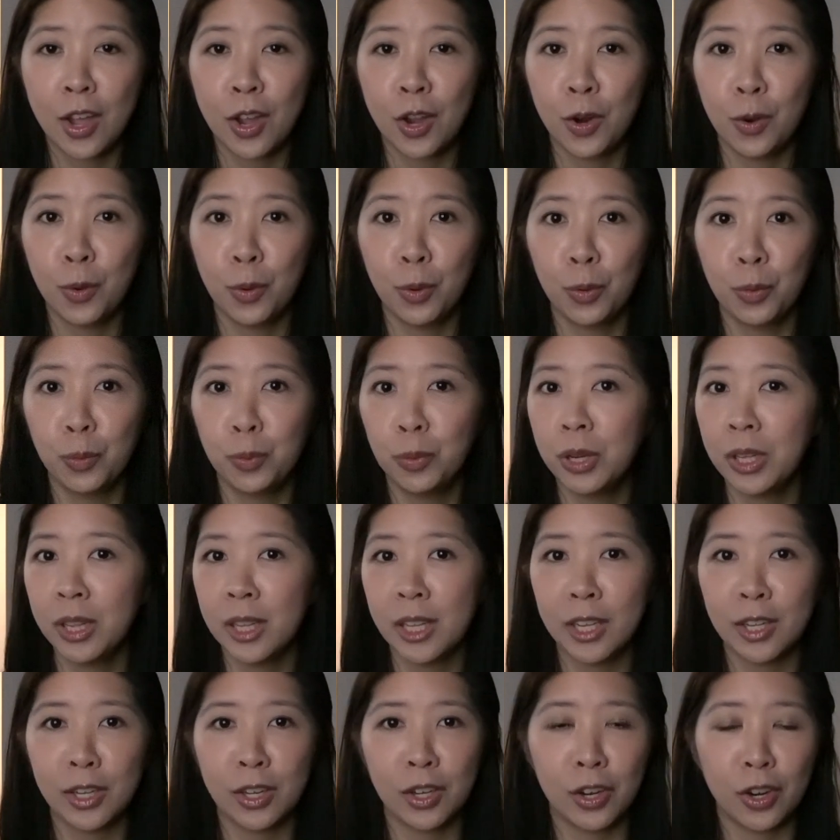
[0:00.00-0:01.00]
who were
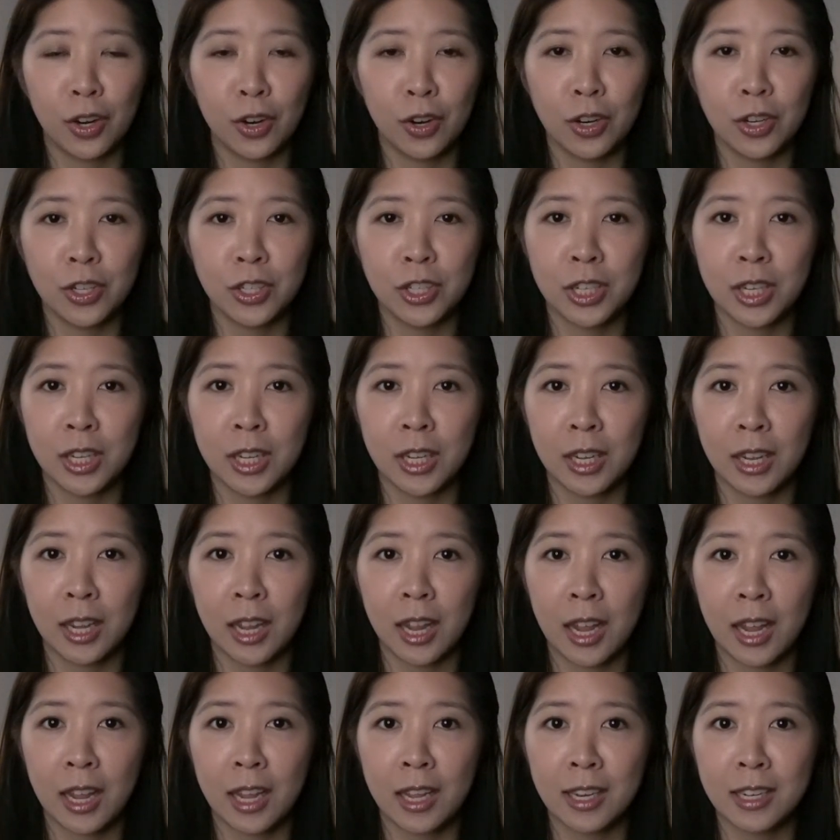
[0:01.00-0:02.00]
really
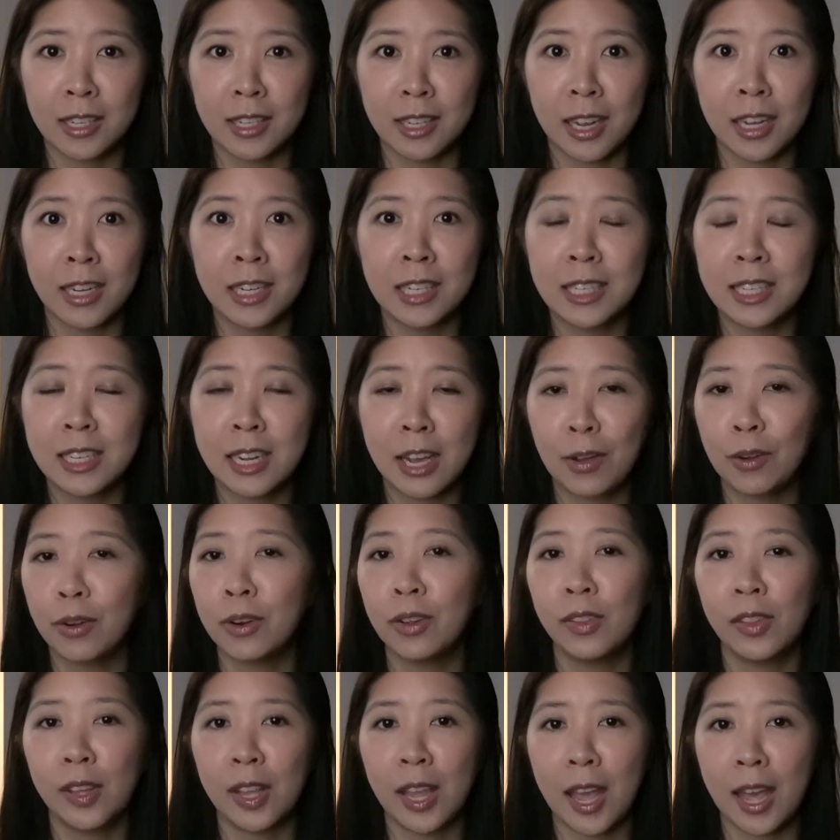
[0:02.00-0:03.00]
encouraging and
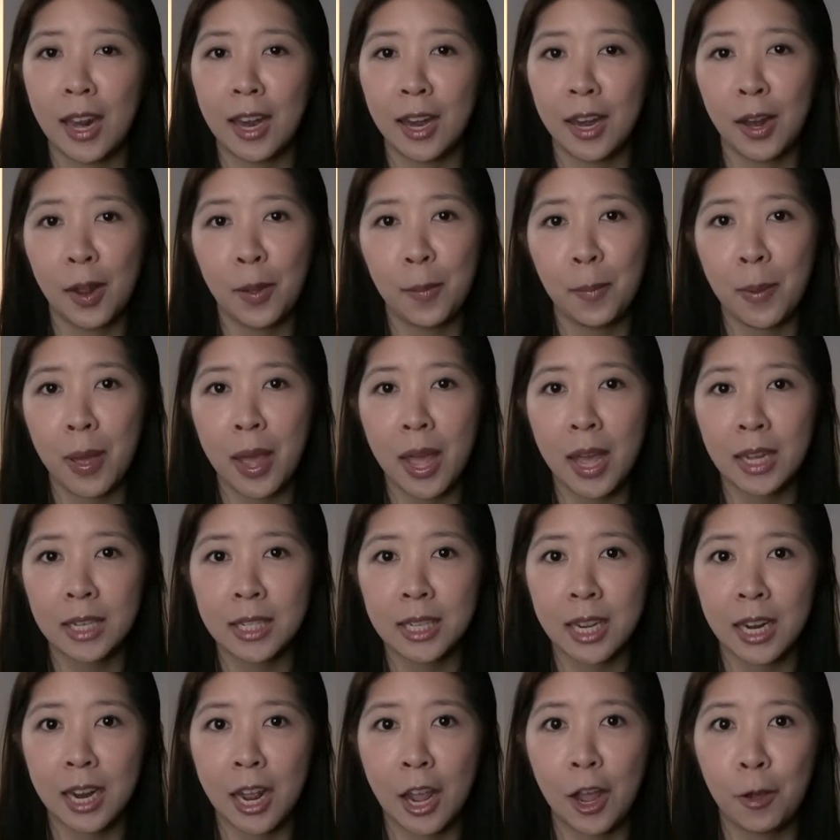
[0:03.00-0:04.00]
undoubtedly had an
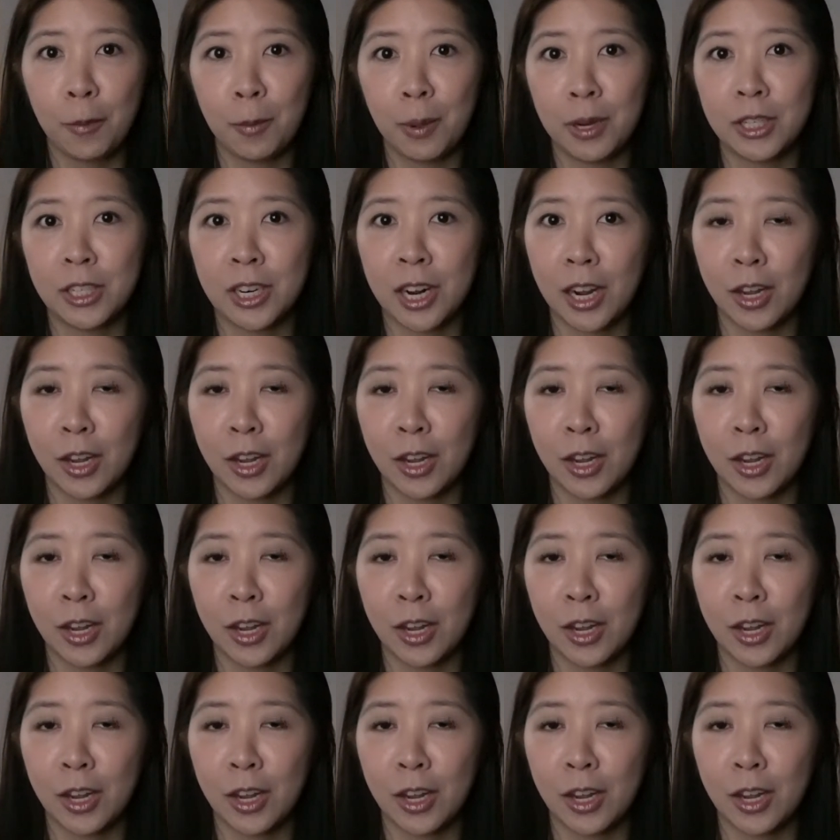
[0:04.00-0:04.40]
impact on how much